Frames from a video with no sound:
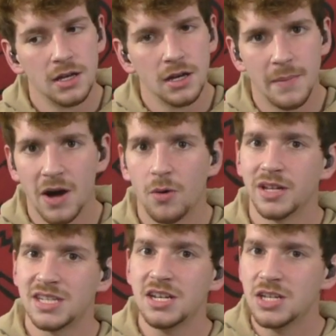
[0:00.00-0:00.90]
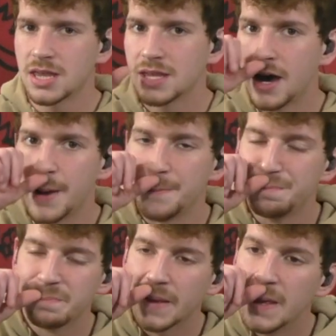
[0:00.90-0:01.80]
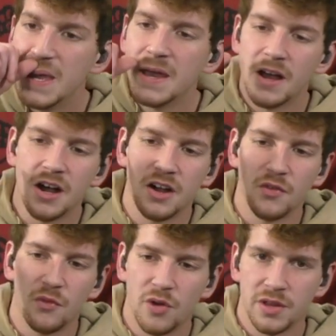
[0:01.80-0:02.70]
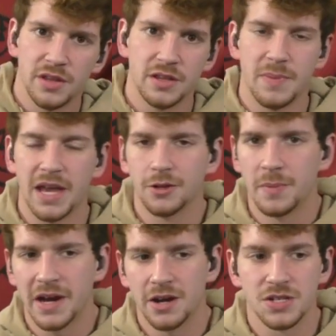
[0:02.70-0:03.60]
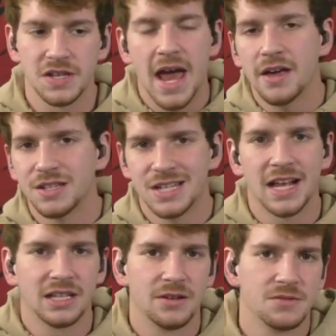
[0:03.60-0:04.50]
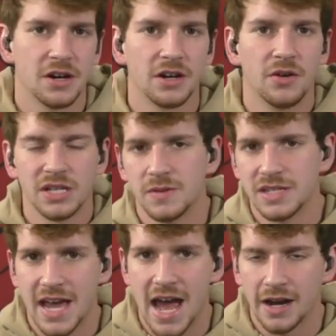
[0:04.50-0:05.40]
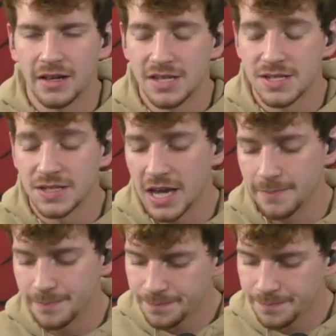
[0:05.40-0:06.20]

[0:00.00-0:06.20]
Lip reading: about what TJ thought of the Baylor Bears and how the Cyclones are going to attack this game.